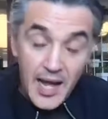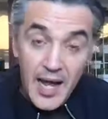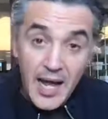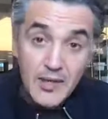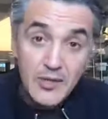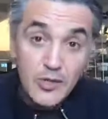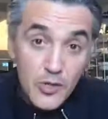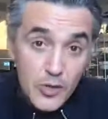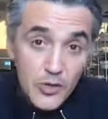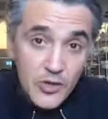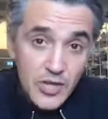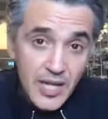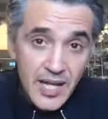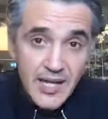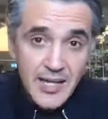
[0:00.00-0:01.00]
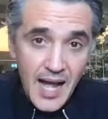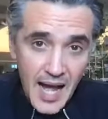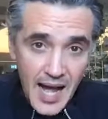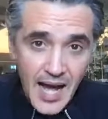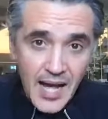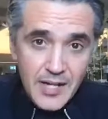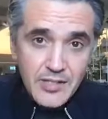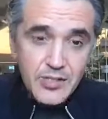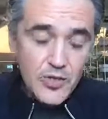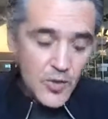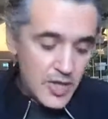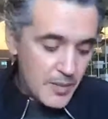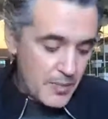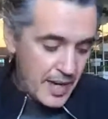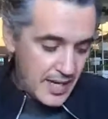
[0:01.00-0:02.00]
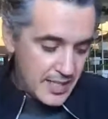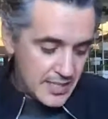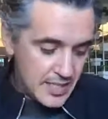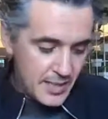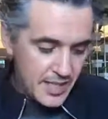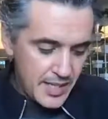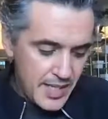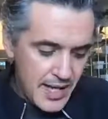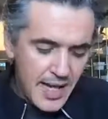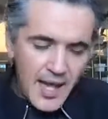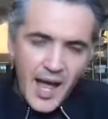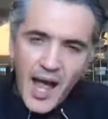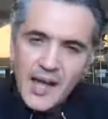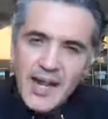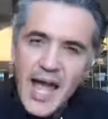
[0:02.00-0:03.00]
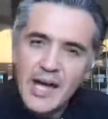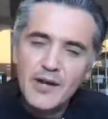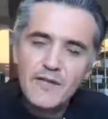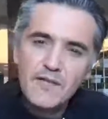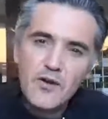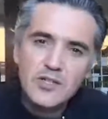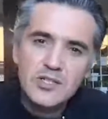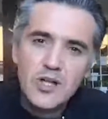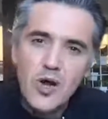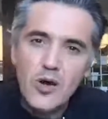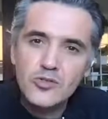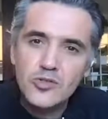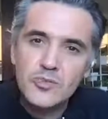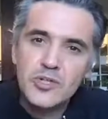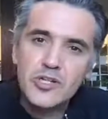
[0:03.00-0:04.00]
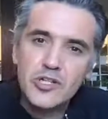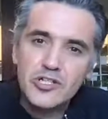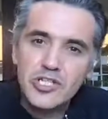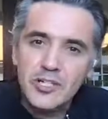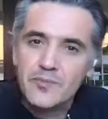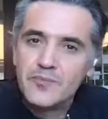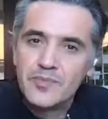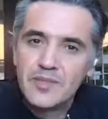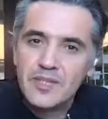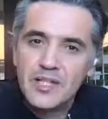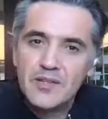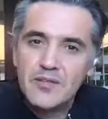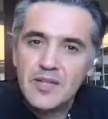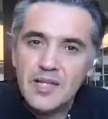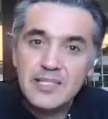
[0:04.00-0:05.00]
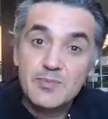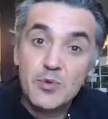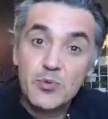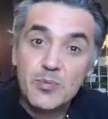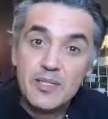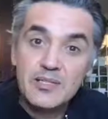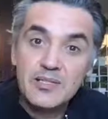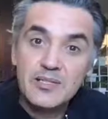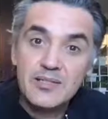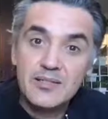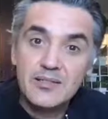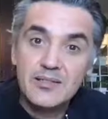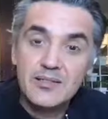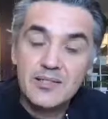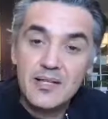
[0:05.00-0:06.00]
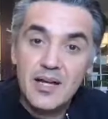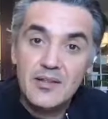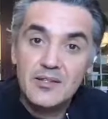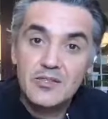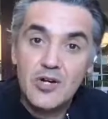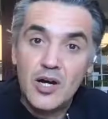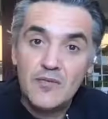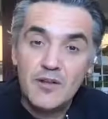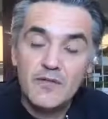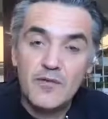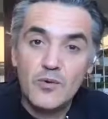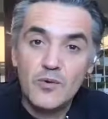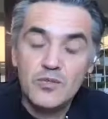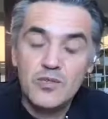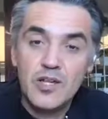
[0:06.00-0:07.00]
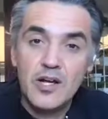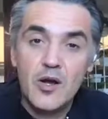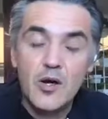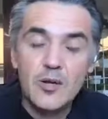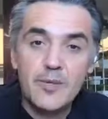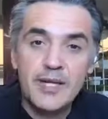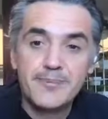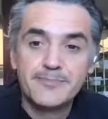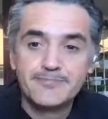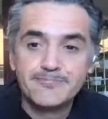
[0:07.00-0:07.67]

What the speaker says: and youth hit hard during the pandemic, and how to foster entrepreneurship, given that small businesses are the driving force of the economy.